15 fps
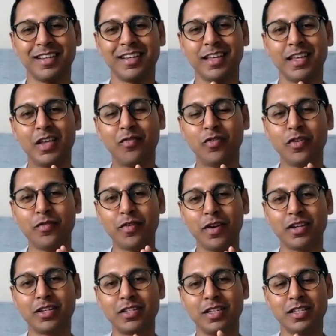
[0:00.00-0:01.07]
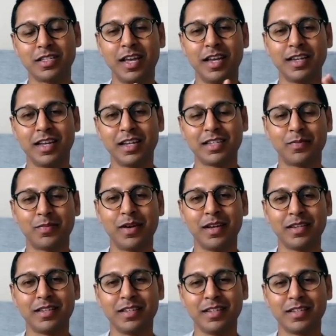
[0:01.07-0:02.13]
If you've actually sat down to
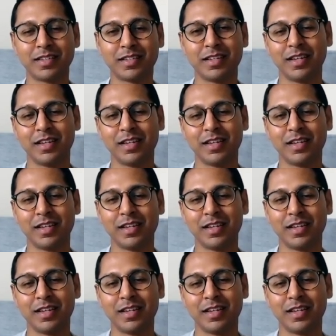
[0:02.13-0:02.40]
practice,